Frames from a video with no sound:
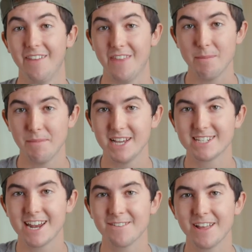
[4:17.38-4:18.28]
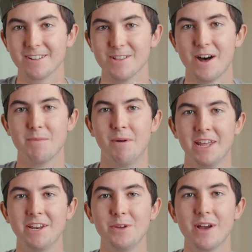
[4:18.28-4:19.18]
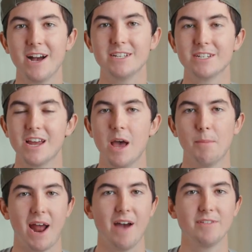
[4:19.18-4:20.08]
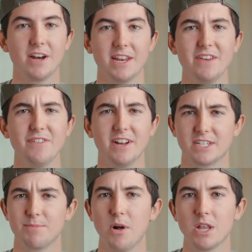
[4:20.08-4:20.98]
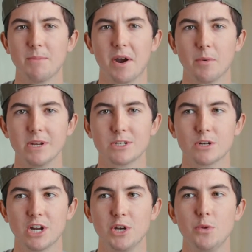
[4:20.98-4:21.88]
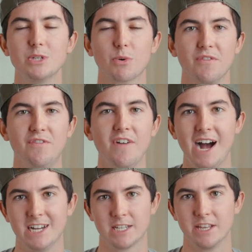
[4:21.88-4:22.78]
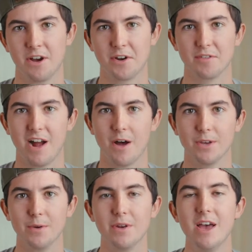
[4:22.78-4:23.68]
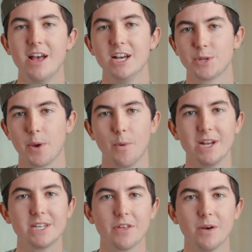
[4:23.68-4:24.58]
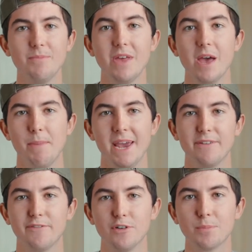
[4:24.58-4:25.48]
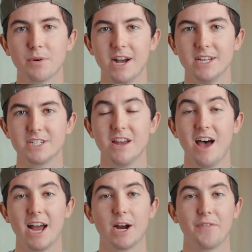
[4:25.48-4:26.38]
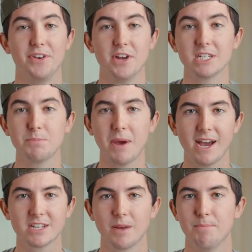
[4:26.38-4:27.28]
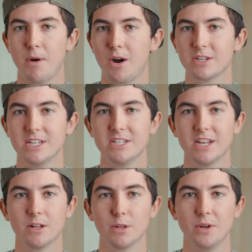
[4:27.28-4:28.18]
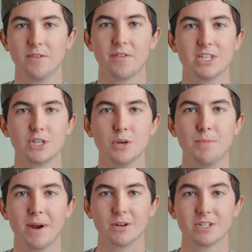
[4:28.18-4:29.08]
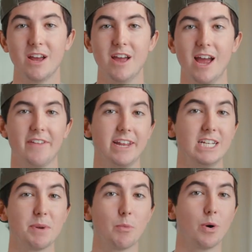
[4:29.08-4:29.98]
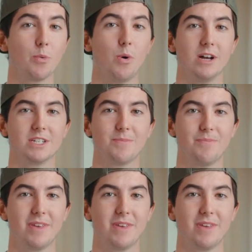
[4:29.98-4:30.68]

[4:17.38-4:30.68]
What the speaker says: That may sound like a lot of money to you guys, but having done even a small amount of research, I knew these were vastly undervalued. So I went to them, paid full price, I got the dust bags, boxes included for these 2 pairs, and they'd each been worn once.